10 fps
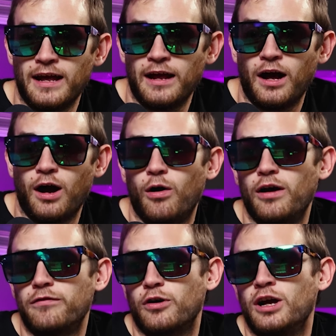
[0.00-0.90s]
Eh,
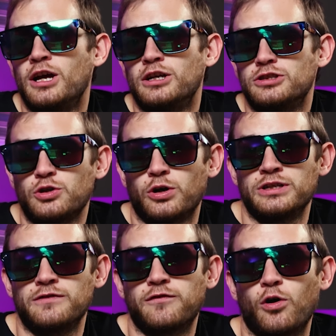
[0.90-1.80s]
oh, of course,
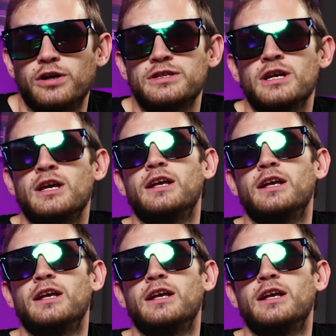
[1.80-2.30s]
Jordon. Of course,